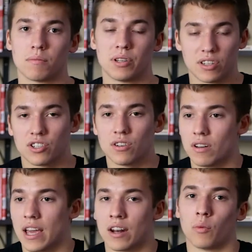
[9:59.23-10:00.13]

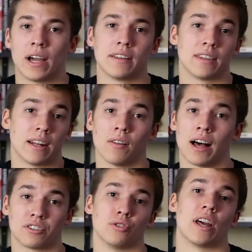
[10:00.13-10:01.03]
positioned in a way that
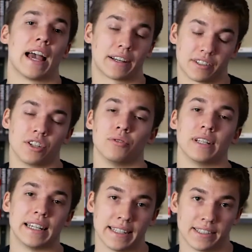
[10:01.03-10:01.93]
allows you to execute
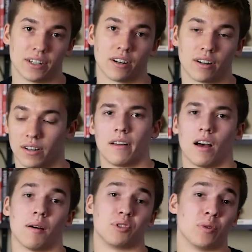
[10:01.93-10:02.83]
easier.
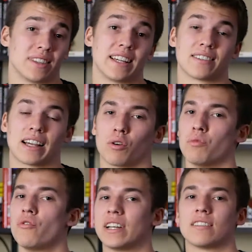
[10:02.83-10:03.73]
Doing things
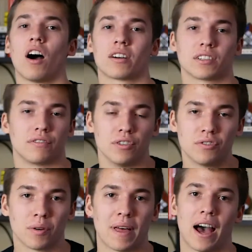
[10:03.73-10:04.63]
removing toxic
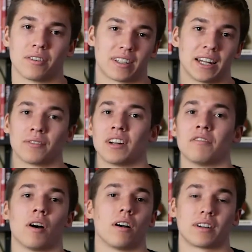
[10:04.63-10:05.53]
food from the house, getting rid
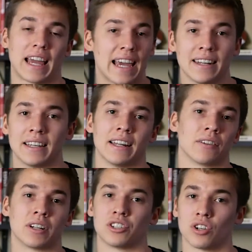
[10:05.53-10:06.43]
of candy,
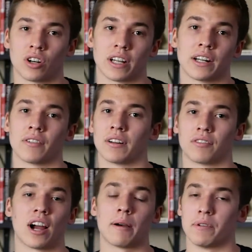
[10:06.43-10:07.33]
getting rid of sugar, getting rid
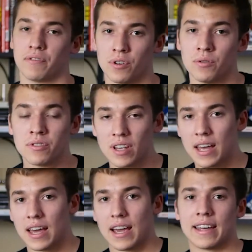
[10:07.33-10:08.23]
of crappy foods,
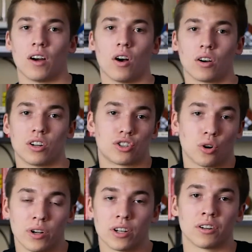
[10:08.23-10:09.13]
and
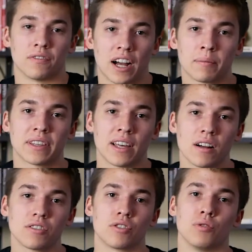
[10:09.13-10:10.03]
controlling your environment
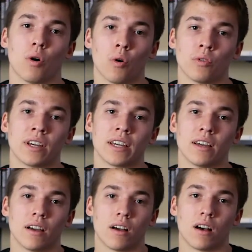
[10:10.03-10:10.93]
there so you
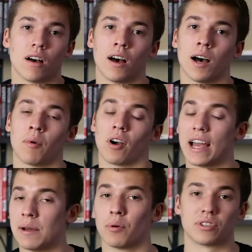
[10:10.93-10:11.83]
only are
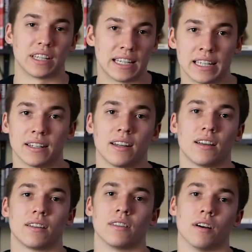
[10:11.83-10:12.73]
able to eat
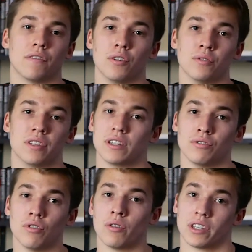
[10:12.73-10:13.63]
the foods that
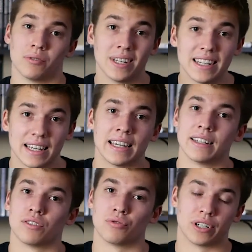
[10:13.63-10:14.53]
you know that you need to
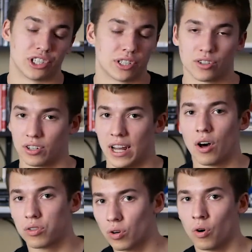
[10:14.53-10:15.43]
eat to reach certain
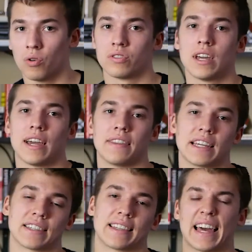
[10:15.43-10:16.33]
health goals and
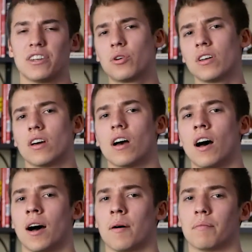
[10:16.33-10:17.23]
things like that. And you can
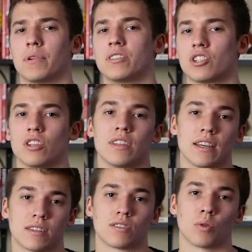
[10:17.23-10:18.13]
position
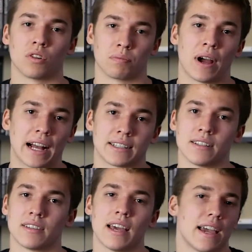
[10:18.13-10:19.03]
this sort of
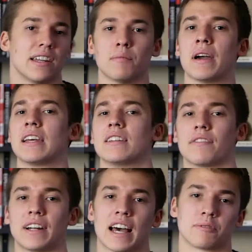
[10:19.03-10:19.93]
practice into many
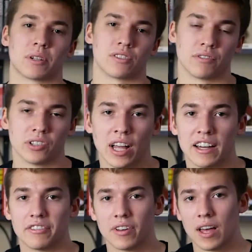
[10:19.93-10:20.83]
different aspects of your
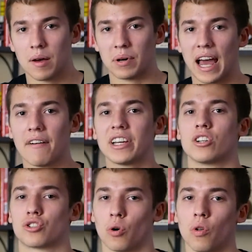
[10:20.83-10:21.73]
life. But having
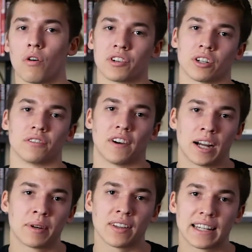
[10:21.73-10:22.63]
control over your
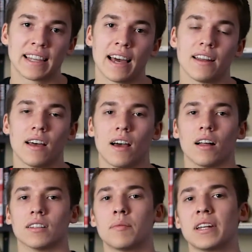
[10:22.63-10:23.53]
environment like that
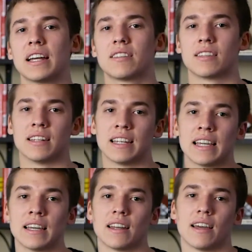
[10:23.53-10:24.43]
eliminates the
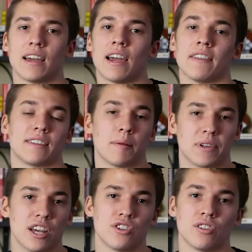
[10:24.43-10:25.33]
need and the
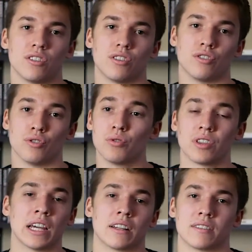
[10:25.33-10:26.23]
temptation to do
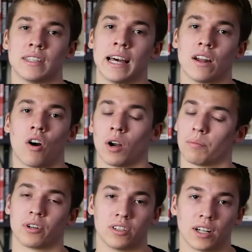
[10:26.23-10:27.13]
things that
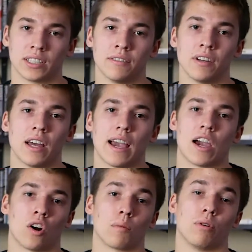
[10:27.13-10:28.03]
aren't productive
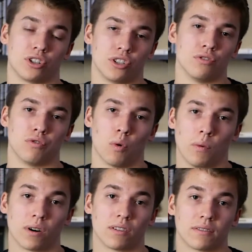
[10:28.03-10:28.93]
and aren't pushing you
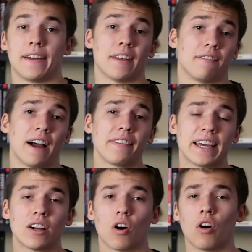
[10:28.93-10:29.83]
forward. And then
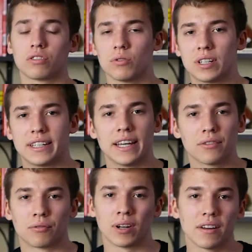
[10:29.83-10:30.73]
finally here, also to
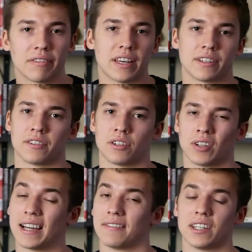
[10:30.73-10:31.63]
get rid of things in your
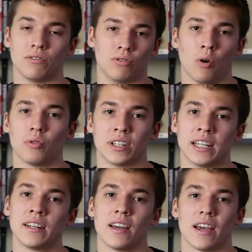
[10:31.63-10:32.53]
life that you don't
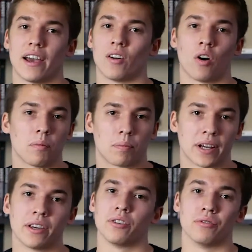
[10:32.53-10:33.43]
need and aren't
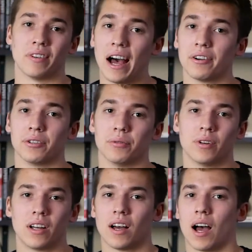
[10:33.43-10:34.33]
bringing you value.
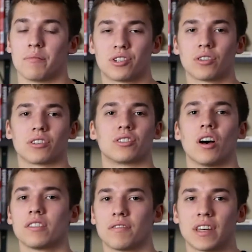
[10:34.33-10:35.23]
I'm sure there's
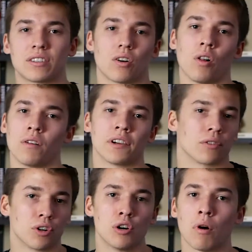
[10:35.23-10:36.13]
tons of things all over
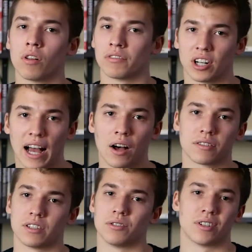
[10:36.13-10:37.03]
your room, all over your
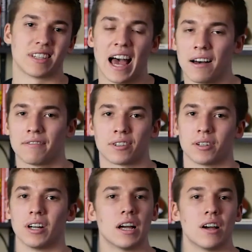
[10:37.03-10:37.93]
house that you just have for